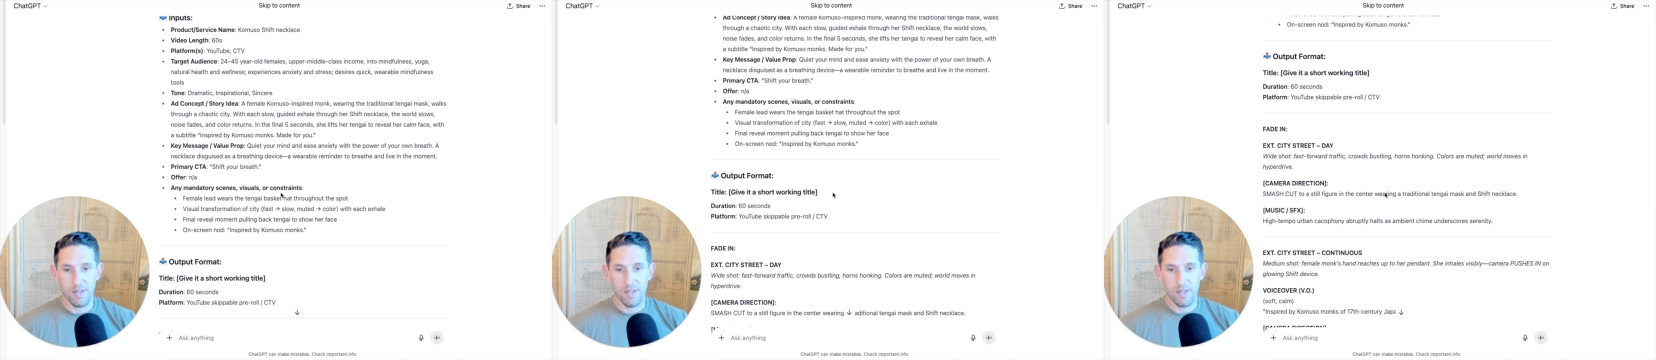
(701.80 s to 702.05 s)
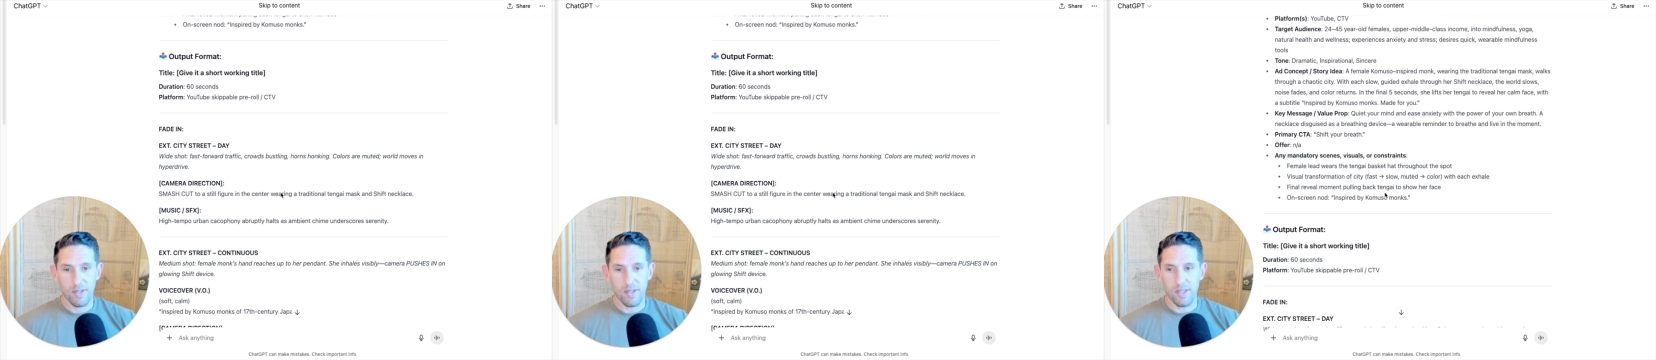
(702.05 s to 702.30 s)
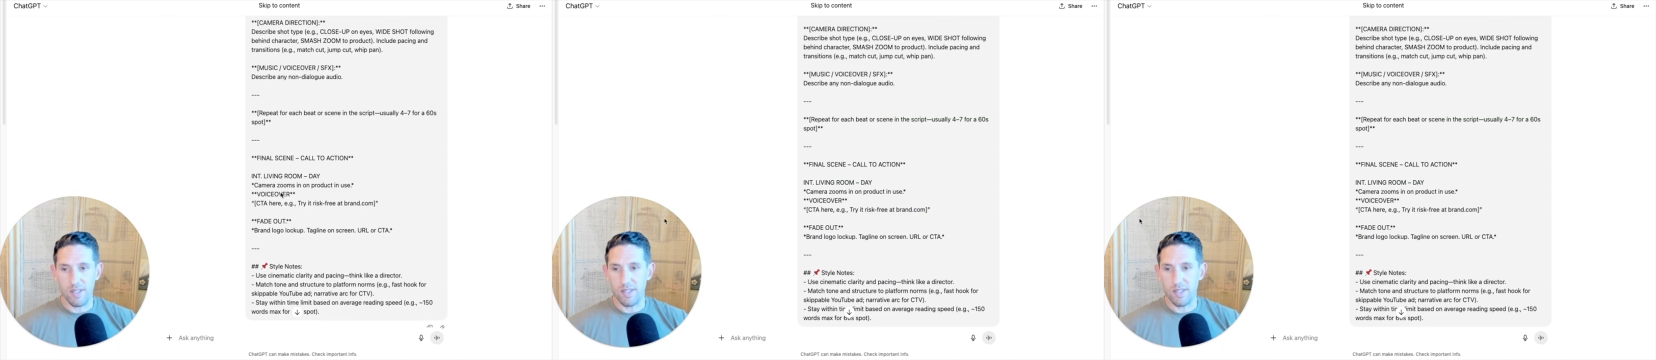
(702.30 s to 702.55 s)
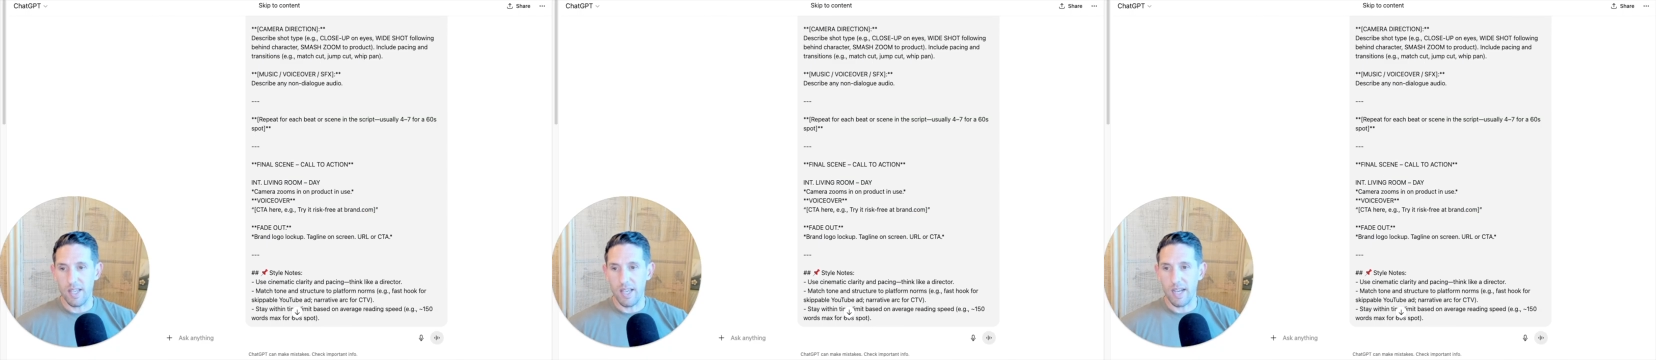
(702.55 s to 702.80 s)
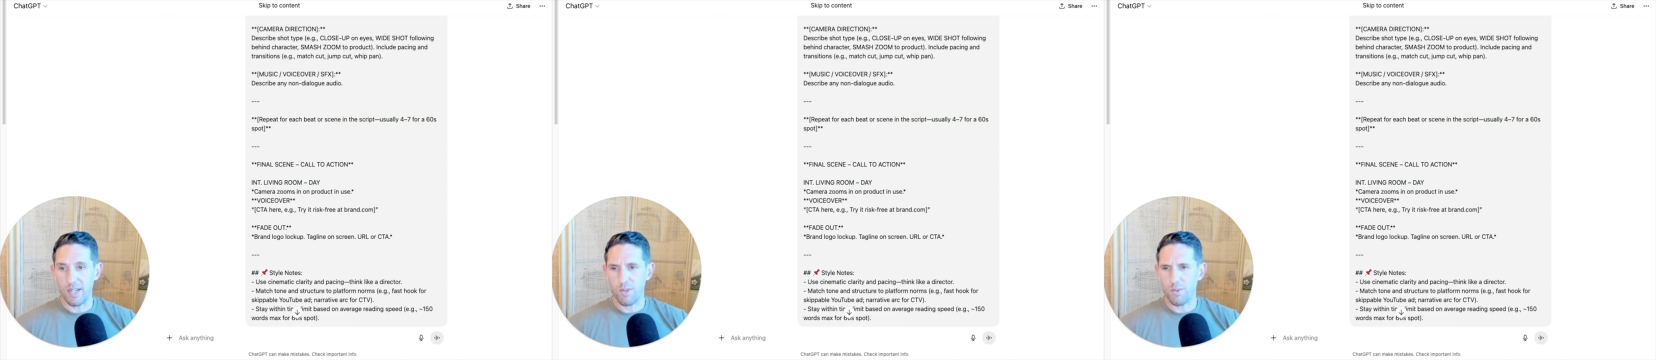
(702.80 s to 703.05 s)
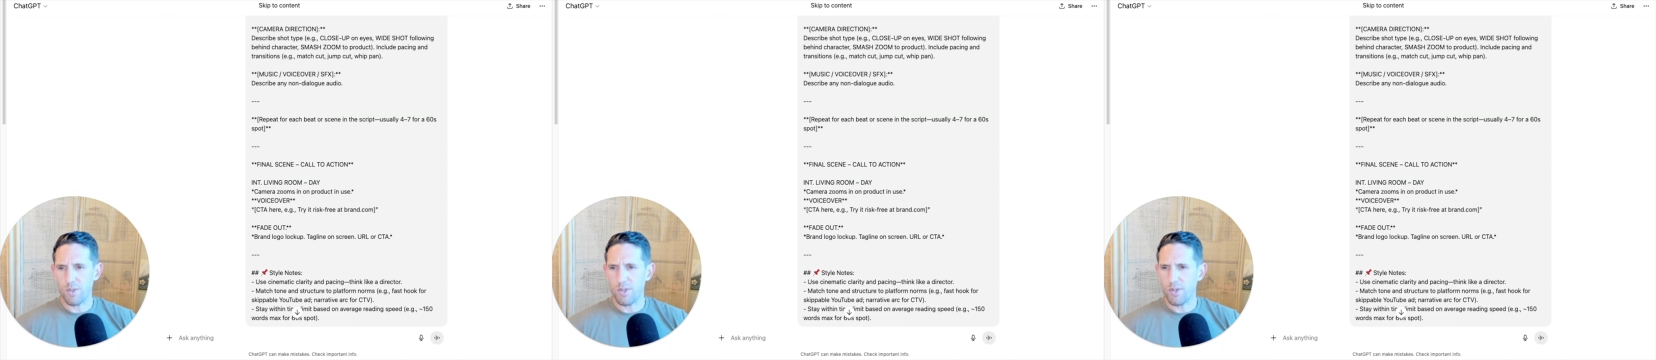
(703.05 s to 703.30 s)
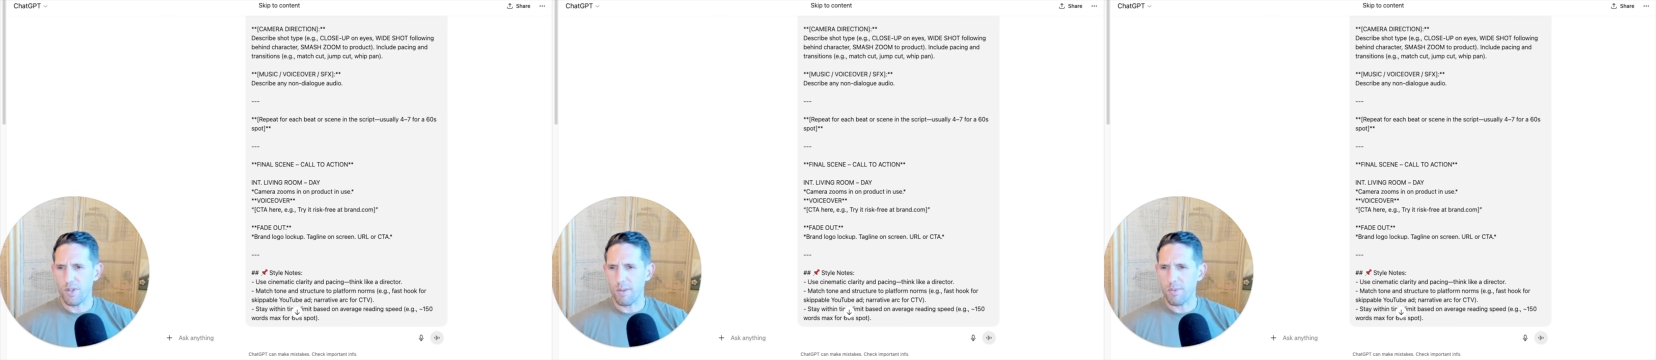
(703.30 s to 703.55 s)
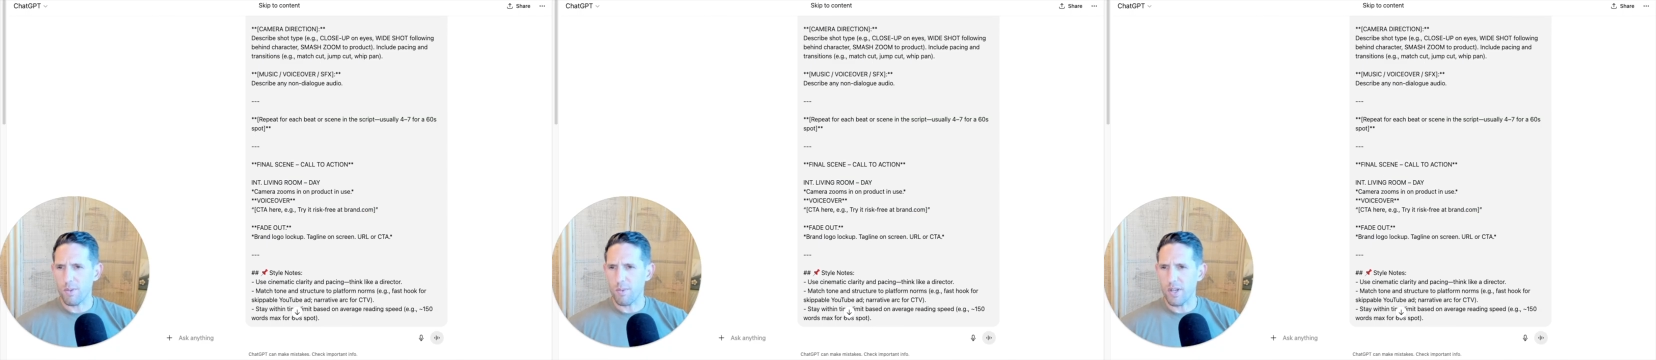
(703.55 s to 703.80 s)
So this is the actual script.
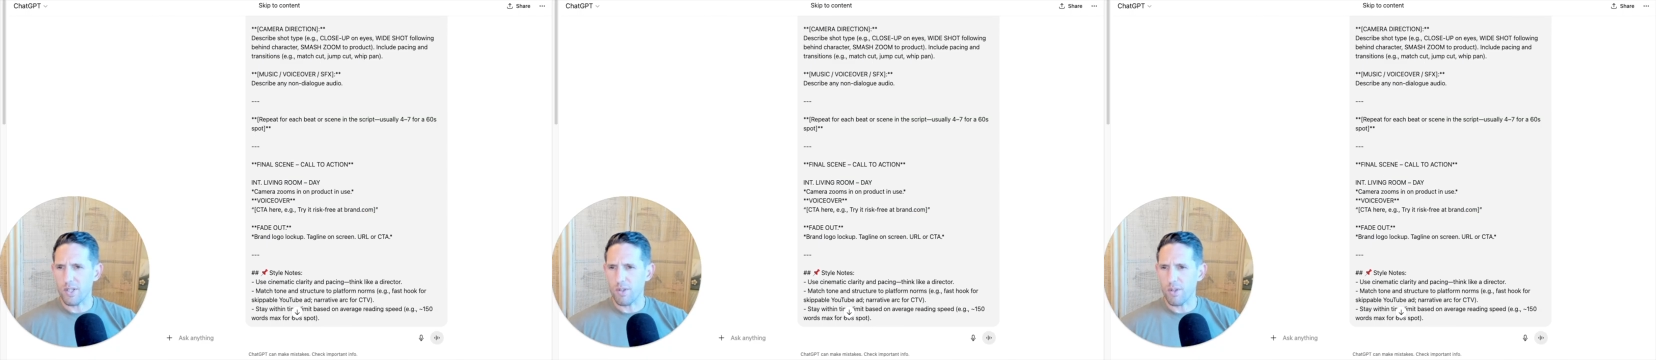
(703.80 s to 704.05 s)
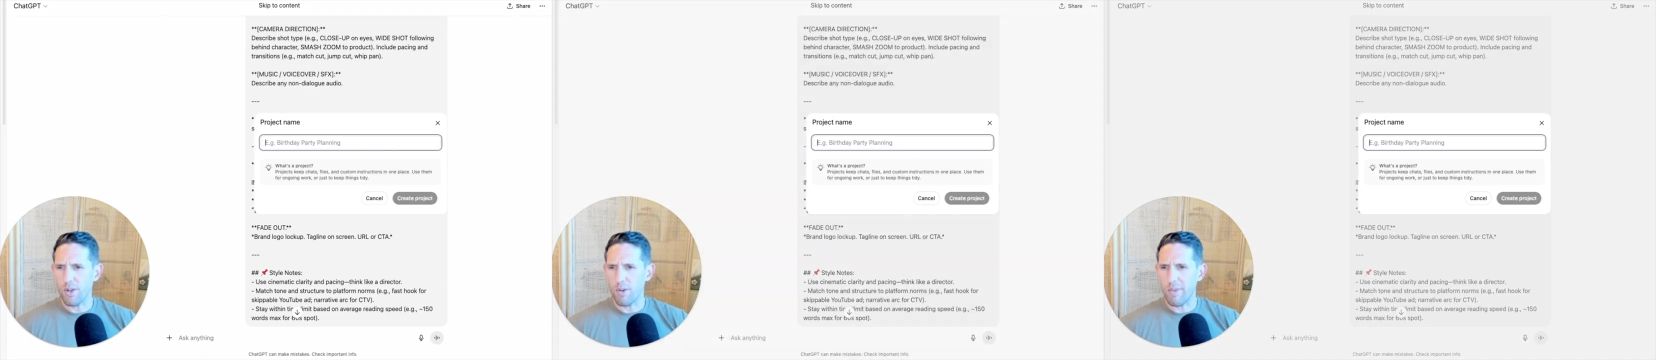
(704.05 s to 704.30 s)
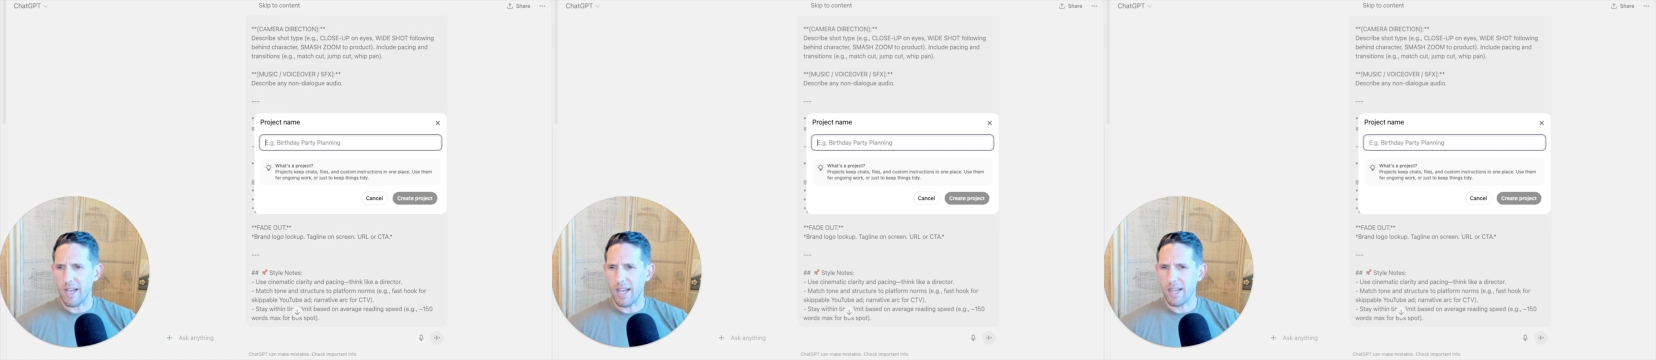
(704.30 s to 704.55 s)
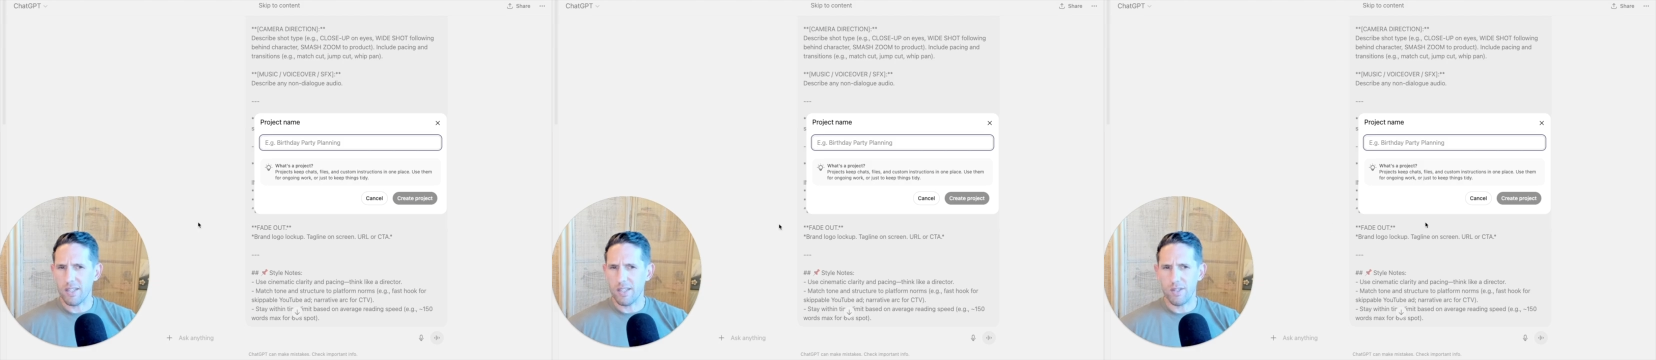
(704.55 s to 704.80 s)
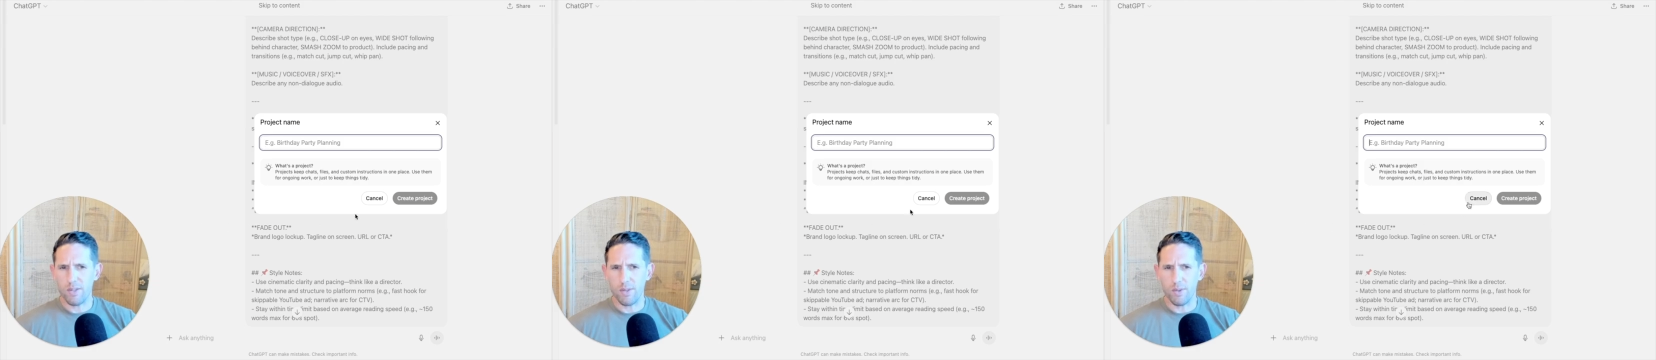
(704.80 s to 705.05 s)
So watch, I'll go back to,